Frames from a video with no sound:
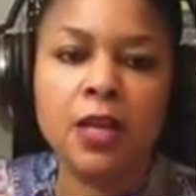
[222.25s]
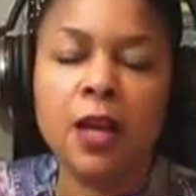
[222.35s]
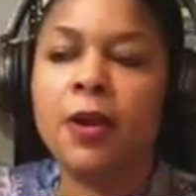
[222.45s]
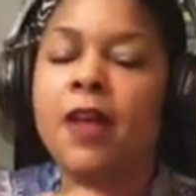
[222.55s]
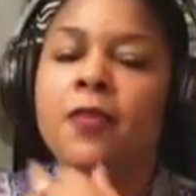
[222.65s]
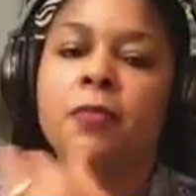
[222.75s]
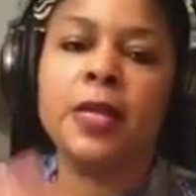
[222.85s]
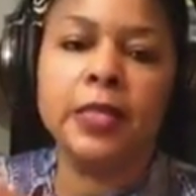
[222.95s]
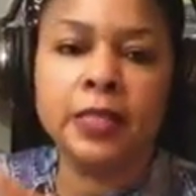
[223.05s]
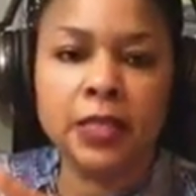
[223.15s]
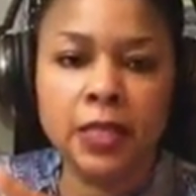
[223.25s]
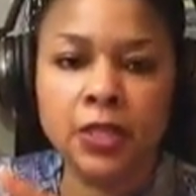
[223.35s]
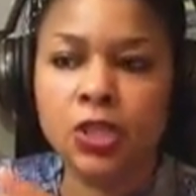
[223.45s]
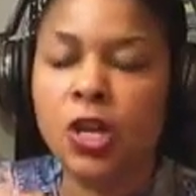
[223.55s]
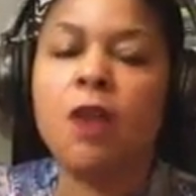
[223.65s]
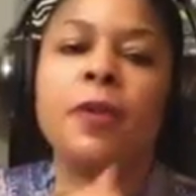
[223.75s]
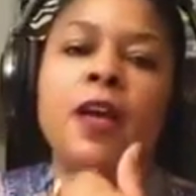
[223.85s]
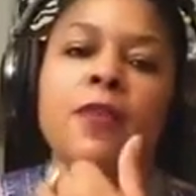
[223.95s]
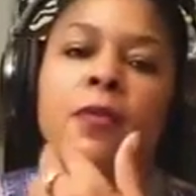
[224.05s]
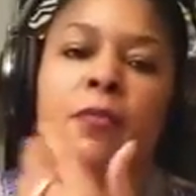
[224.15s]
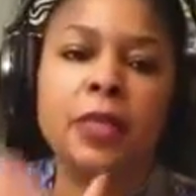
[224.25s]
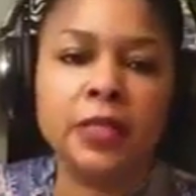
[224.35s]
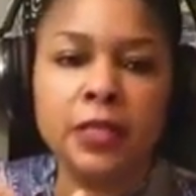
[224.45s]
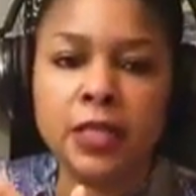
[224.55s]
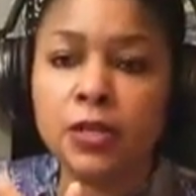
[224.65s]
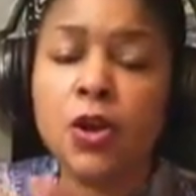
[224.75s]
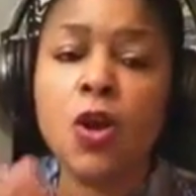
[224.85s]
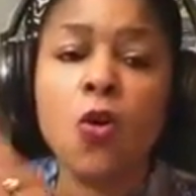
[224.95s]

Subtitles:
I'm going to have a meatless lunch. I'm going to have a meatless dinner.